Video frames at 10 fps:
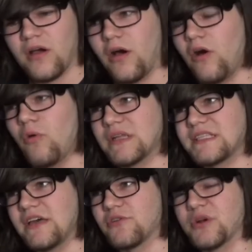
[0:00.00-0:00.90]
oh,
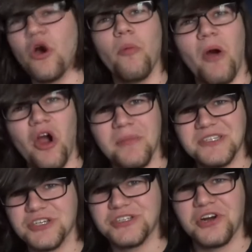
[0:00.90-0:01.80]
what's the other one? Hope
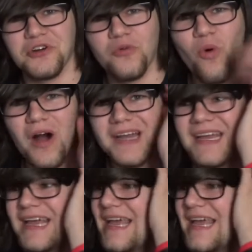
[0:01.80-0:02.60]
Harbinger turn 1.